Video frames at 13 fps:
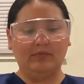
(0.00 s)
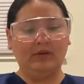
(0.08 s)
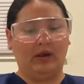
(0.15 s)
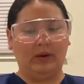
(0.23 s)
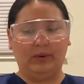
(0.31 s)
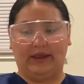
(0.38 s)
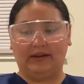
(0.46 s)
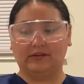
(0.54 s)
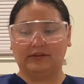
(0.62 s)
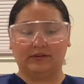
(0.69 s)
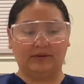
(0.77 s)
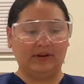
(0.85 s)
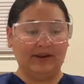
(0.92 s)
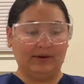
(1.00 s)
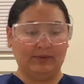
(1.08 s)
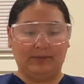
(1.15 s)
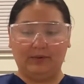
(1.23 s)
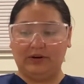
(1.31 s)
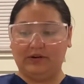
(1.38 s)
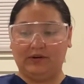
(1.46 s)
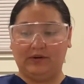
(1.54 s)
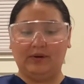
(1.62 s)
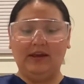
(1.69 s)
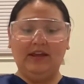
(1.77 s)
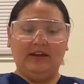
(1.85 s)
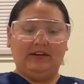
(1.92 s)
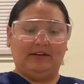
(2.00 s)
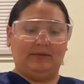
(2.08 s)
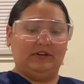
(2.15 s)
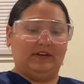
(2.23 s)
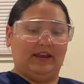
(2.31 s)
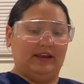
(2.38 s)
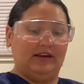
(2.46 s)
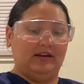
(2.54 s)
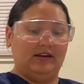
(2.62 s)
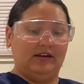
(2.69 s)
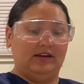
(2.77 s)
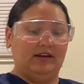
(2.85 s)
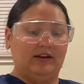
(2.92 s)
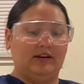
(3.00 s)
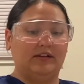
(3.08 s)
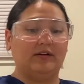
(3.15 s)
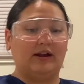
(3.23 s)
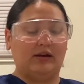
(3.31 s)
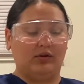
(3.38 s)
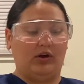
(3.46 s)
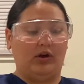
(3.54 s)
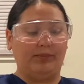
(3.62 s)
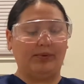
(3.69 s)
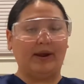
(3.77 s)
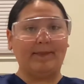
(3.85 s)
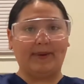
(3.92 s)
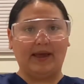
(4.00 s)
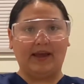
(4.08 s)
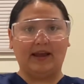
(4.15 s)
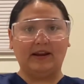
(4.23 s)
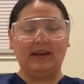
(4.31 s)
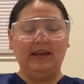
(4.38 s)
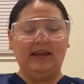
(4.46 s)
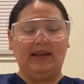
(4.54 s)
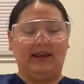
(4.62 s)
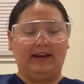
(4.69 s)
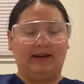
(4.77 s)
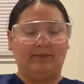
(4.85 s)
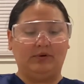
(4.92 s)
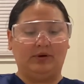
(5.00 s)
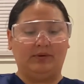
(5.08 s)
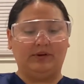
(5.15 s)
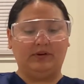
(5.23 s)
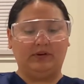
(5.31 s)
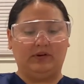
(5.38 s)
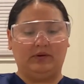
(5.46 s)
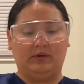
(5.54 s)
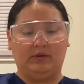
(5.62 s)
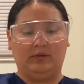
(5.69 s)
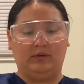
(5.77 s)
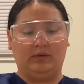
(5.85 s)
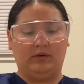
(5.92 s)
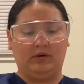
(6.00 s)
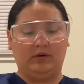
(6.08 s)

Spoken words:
Okay, so now what I'm going to do, I'm going to take another alcohol prep pad, and I'm going to